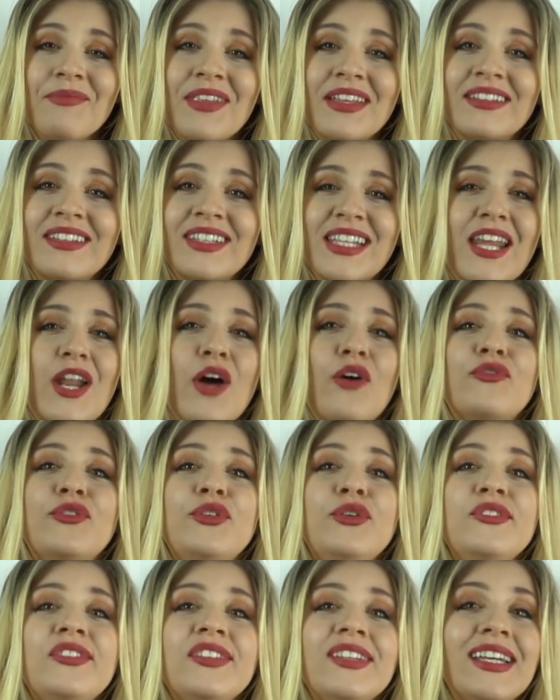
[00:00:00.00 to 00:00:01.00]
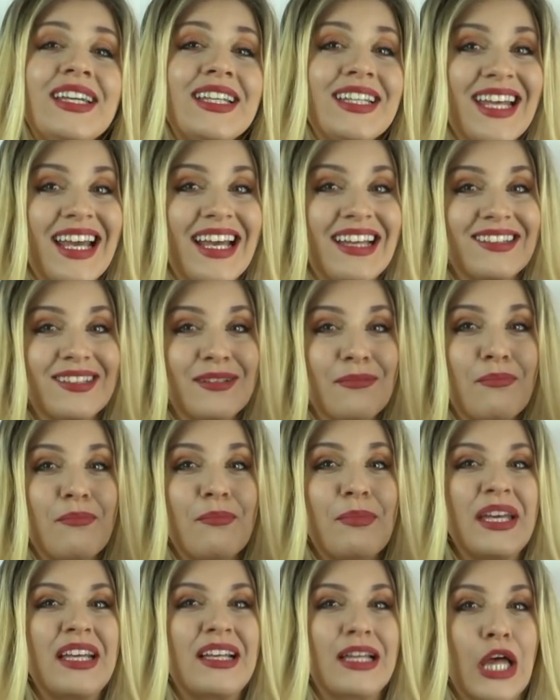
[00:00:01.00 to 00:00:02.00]
instead of using it as
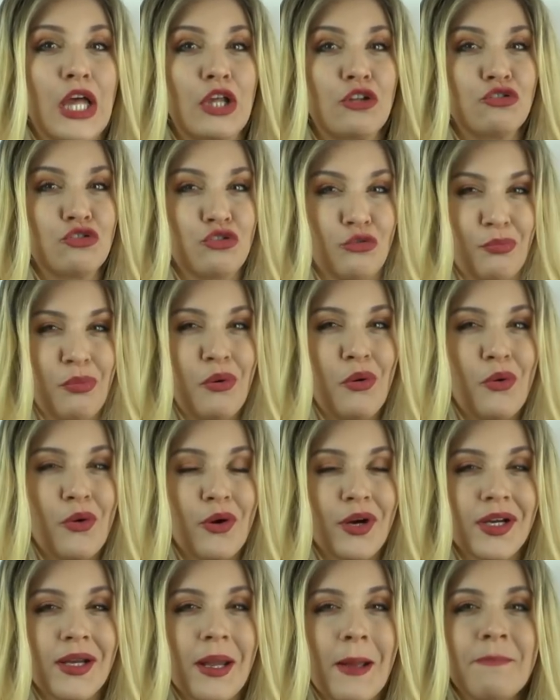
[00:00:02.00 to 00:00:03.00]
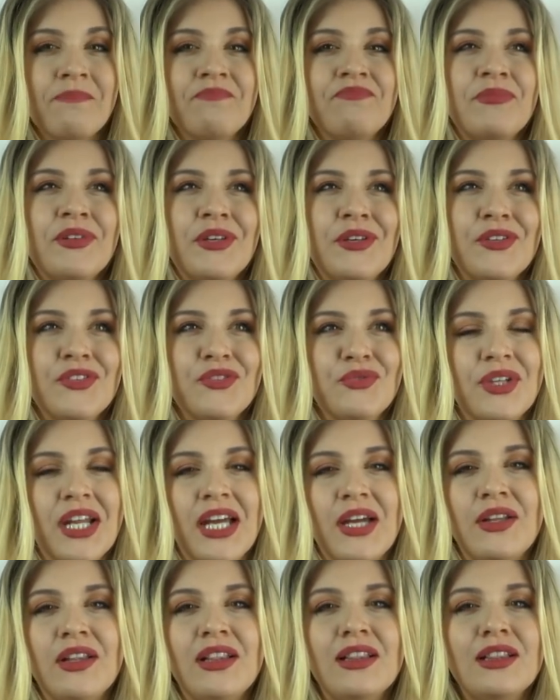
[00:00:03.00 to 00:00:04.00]
a big support. Because when
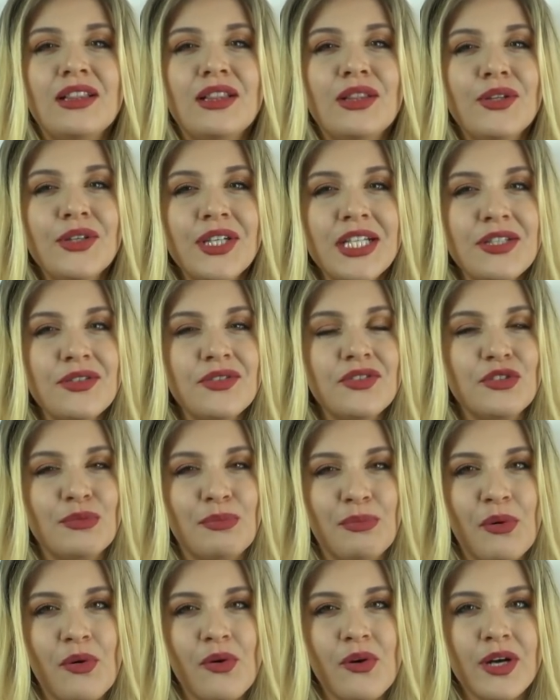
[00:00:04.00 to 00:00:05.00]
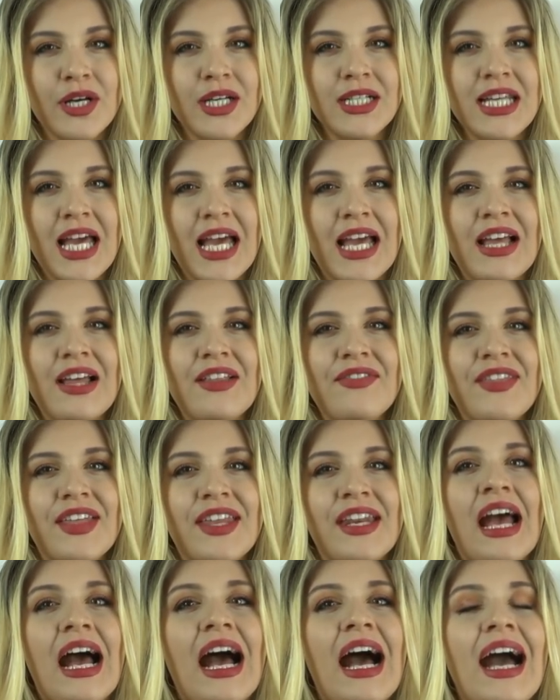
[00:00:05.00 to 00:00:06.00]
I look into support,
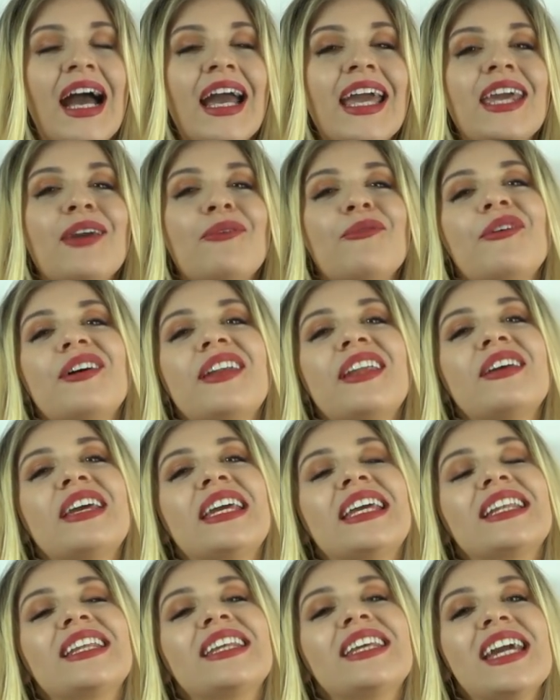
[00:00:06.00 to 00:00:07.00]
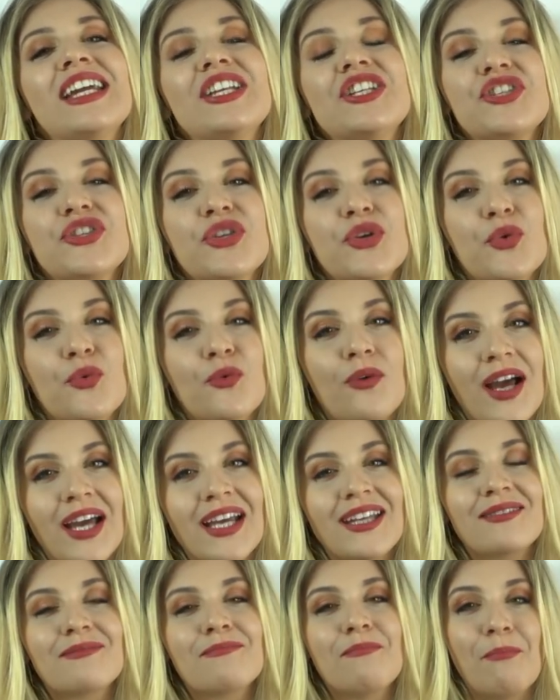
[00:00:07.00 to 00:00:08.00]
then I want to engage the
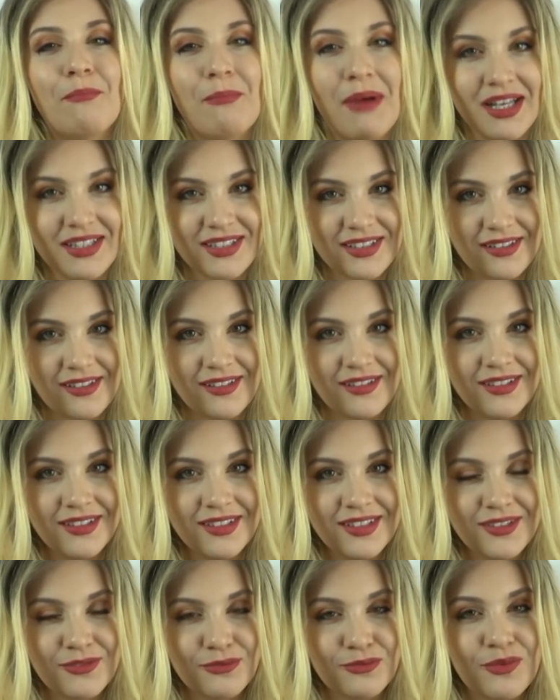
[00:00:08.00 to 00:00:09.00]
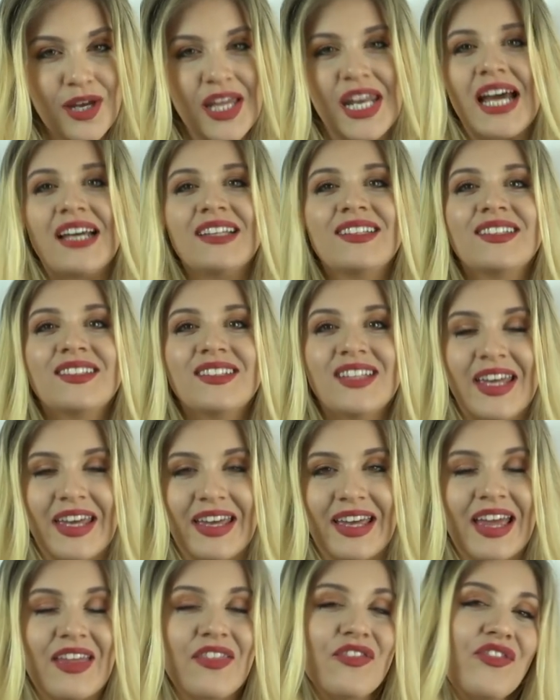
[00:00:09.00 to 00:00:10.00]
right muscles when I
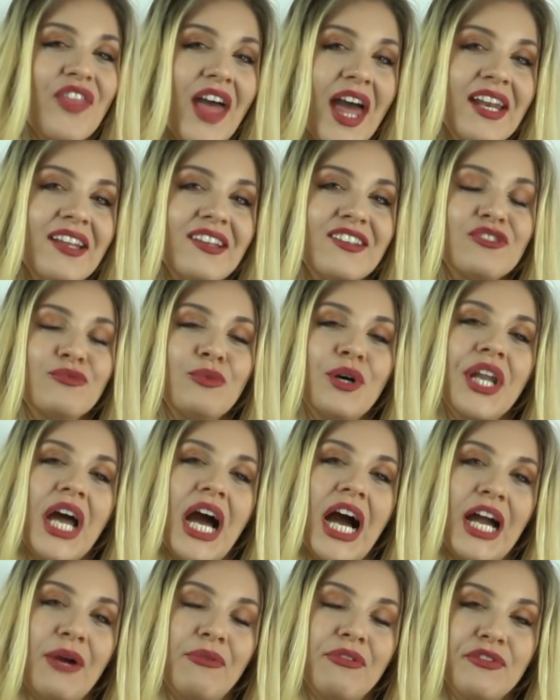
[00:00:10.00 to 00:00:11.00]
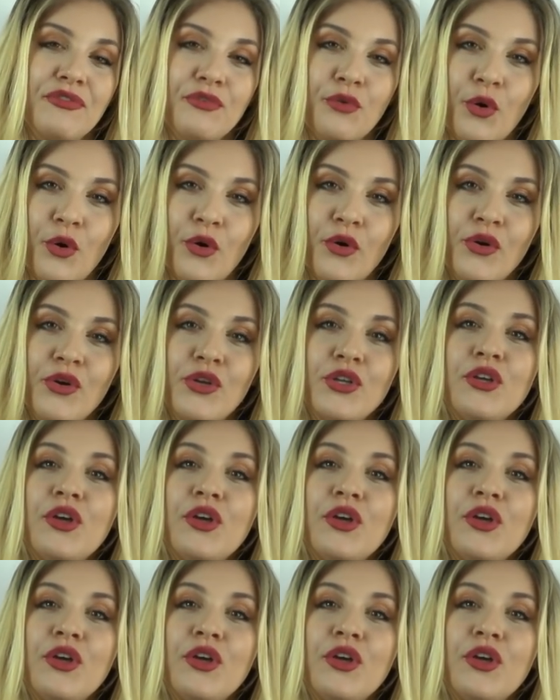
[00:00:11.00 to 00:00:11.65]
sing, and that is what I refer